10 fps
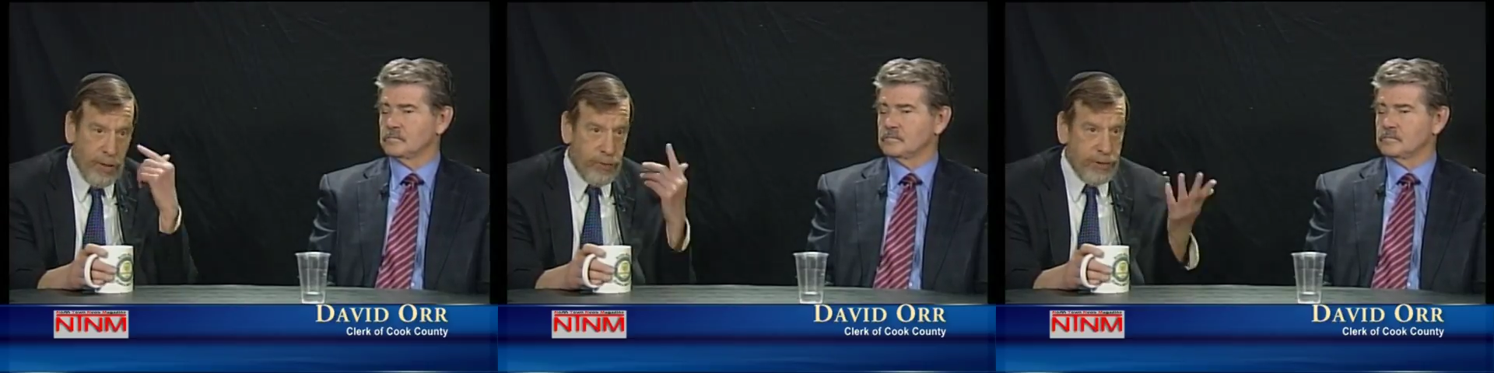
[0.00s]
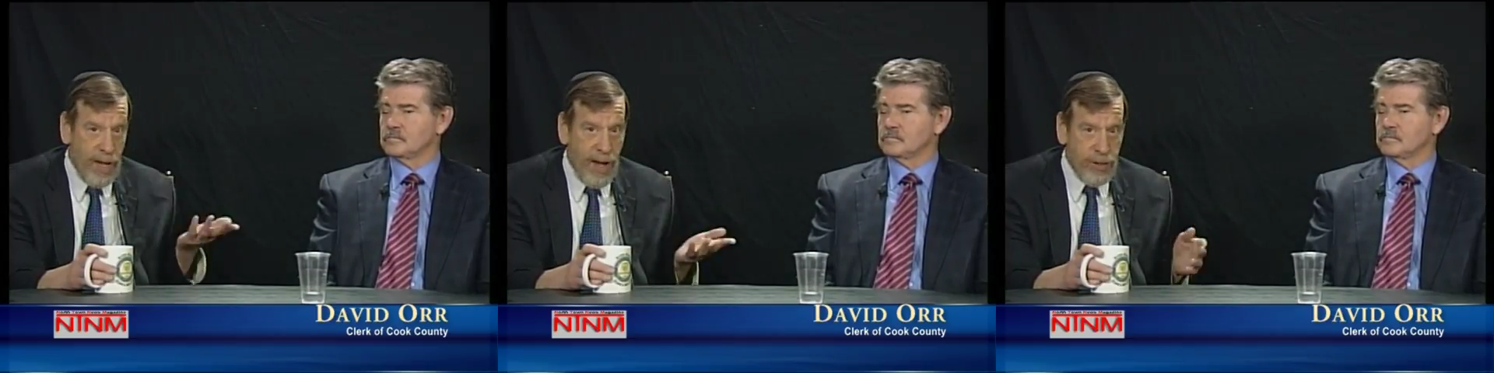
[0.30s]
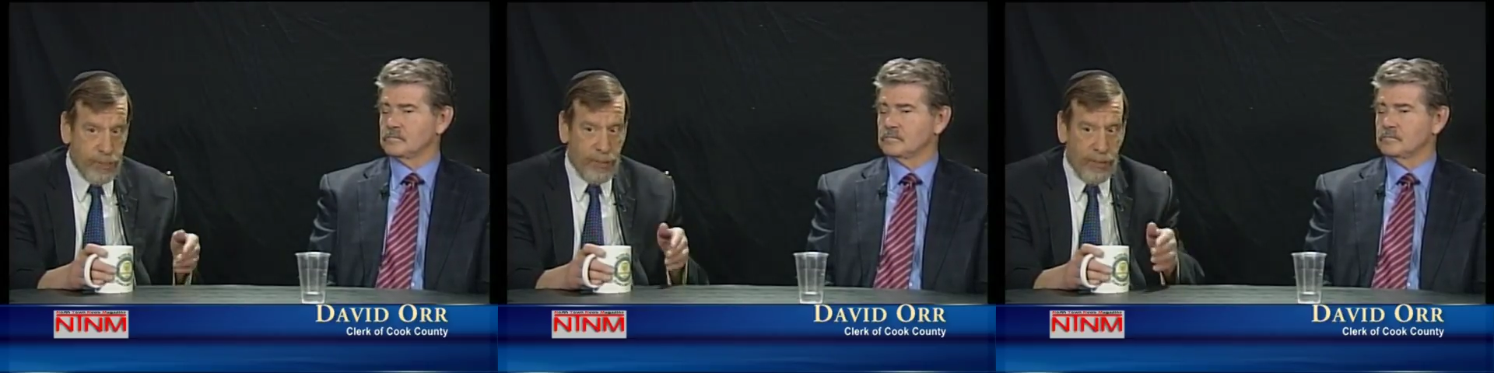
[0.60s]
Speaker 1: I was in the
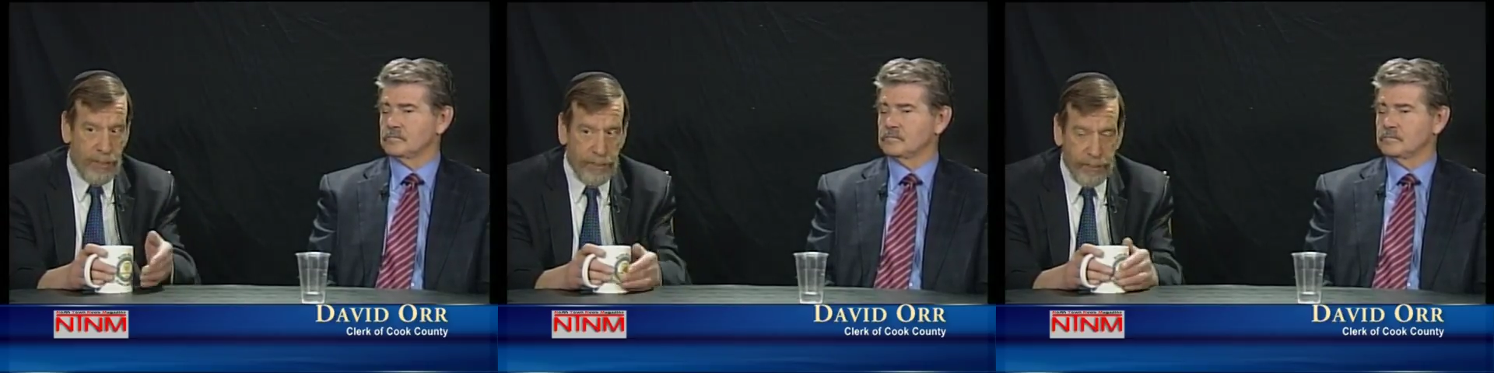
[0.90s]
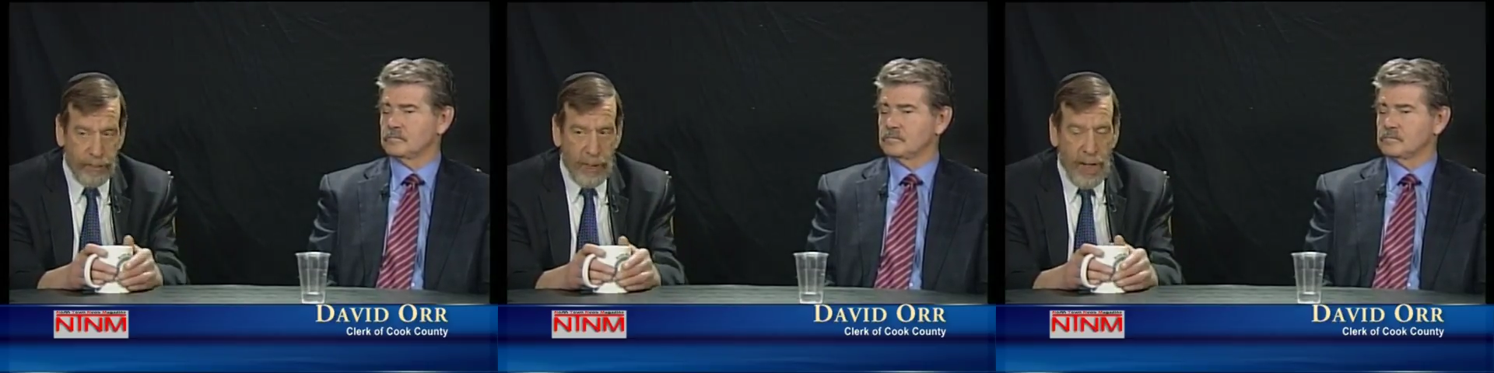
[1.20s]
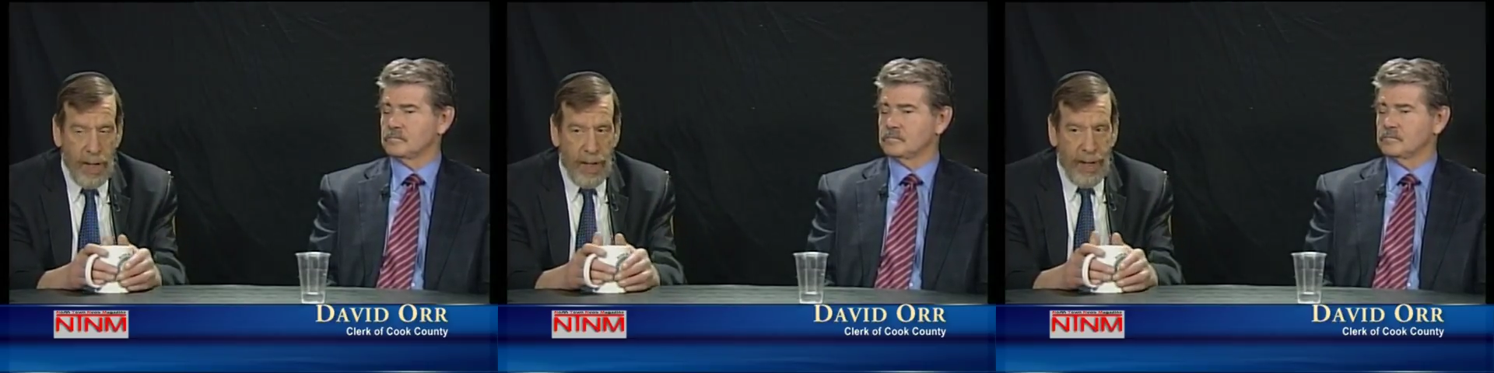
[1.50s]
hospital,
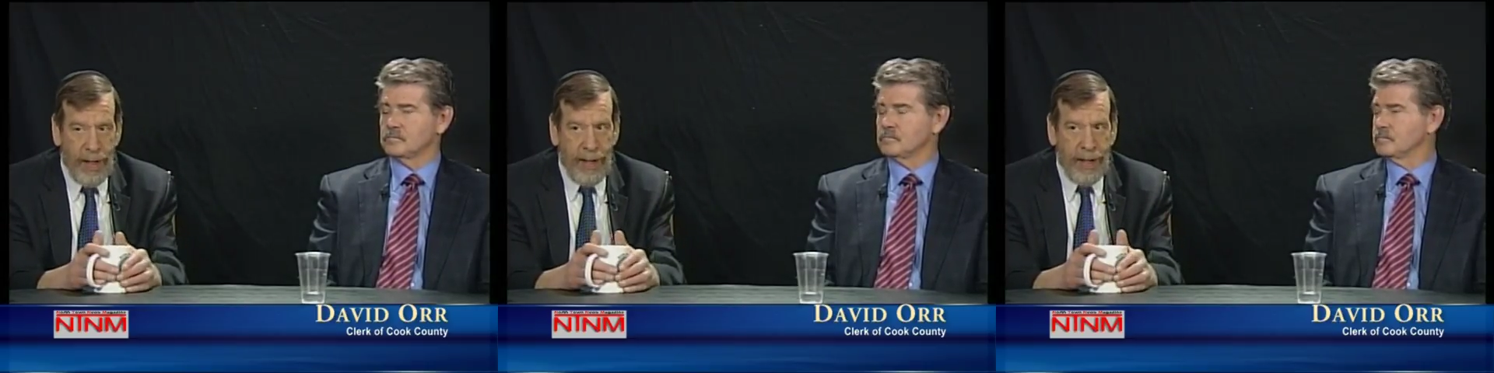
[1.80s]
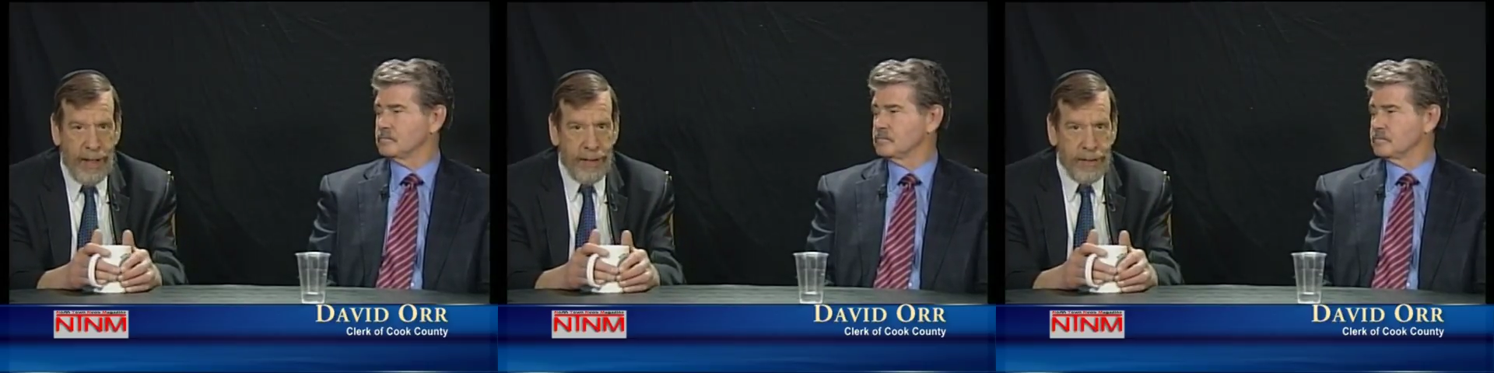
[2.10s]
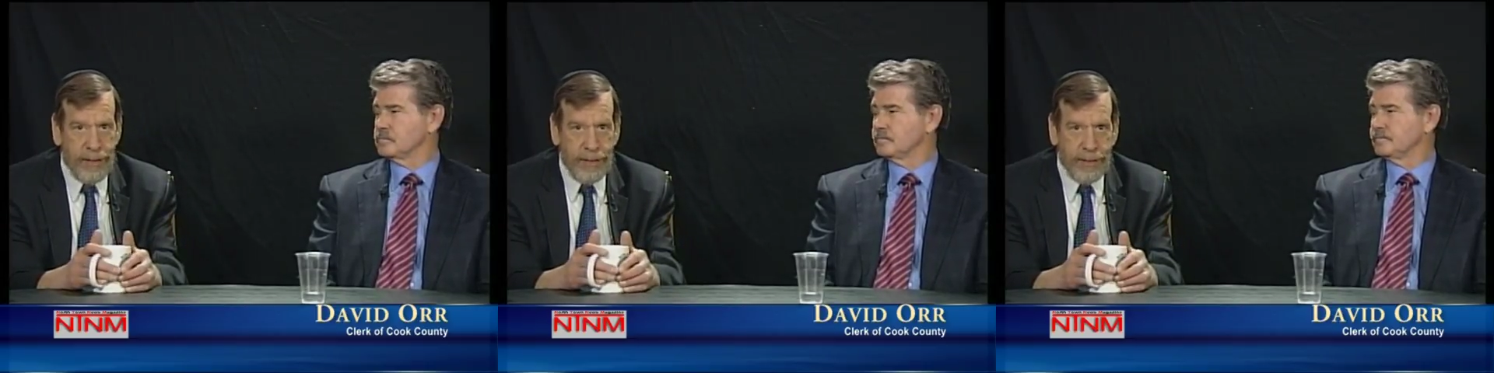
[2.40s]

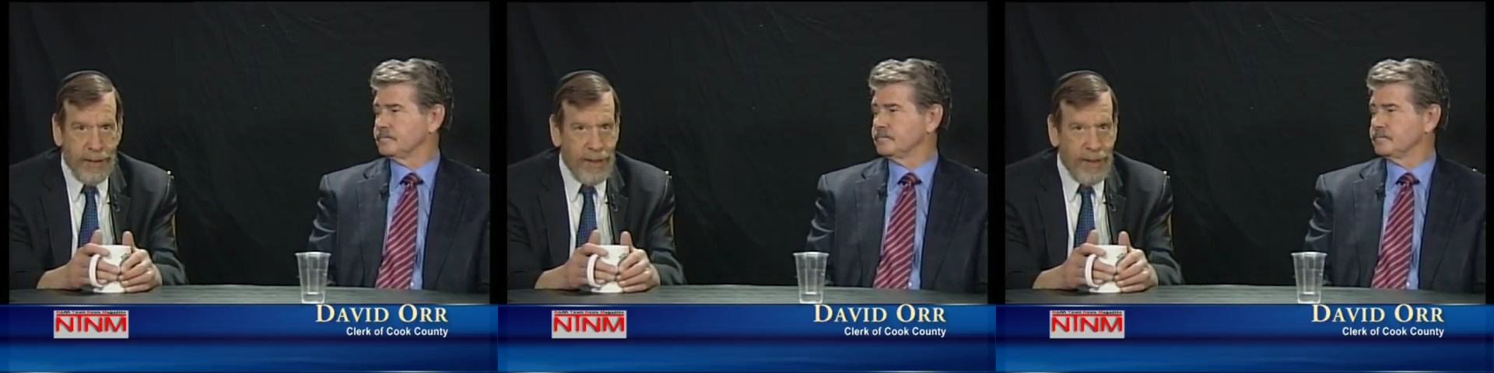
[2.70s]
and